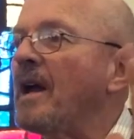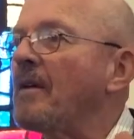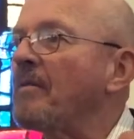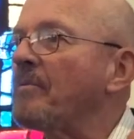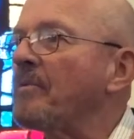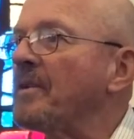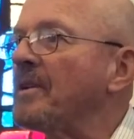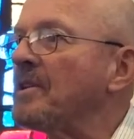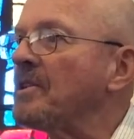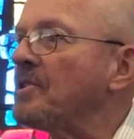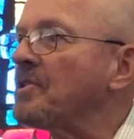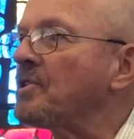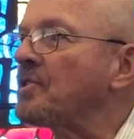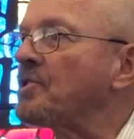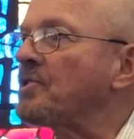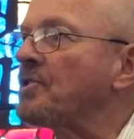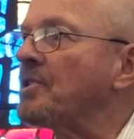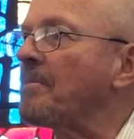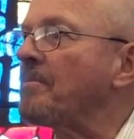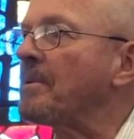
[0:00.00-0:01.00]
every
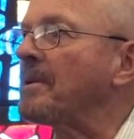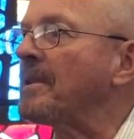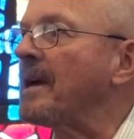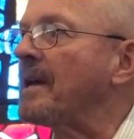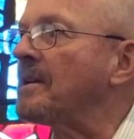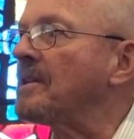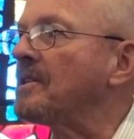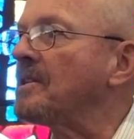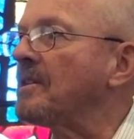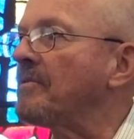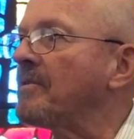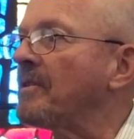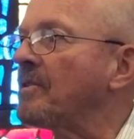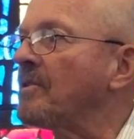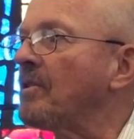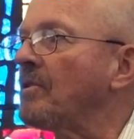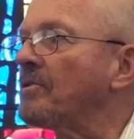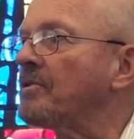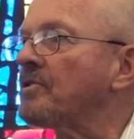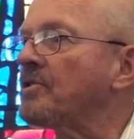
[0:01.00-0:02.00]
step of that
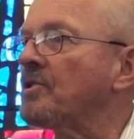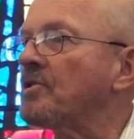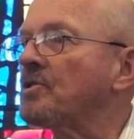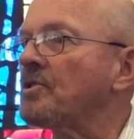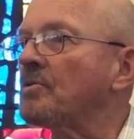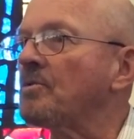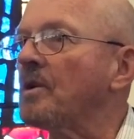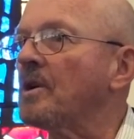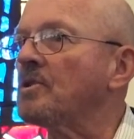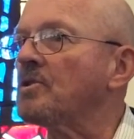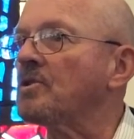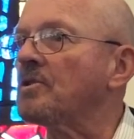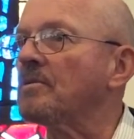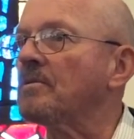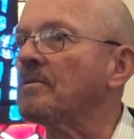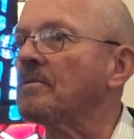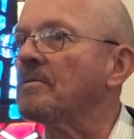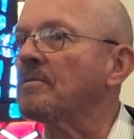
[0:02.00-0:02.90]
difficult situation.